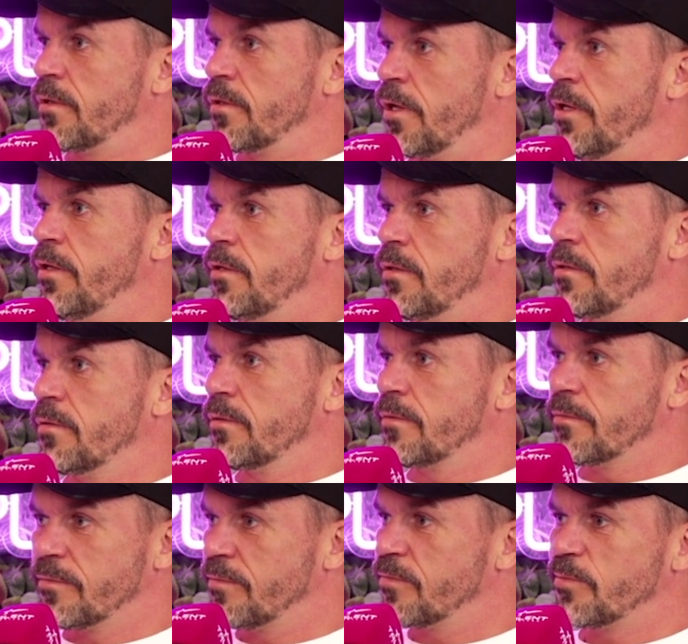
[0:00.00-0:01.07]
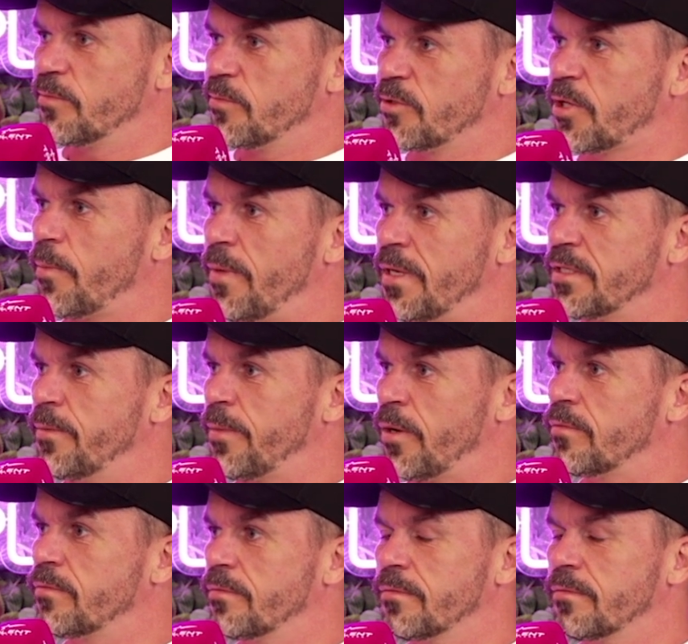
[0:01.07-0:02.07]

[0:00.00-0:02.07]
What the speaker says: like, stop messing about.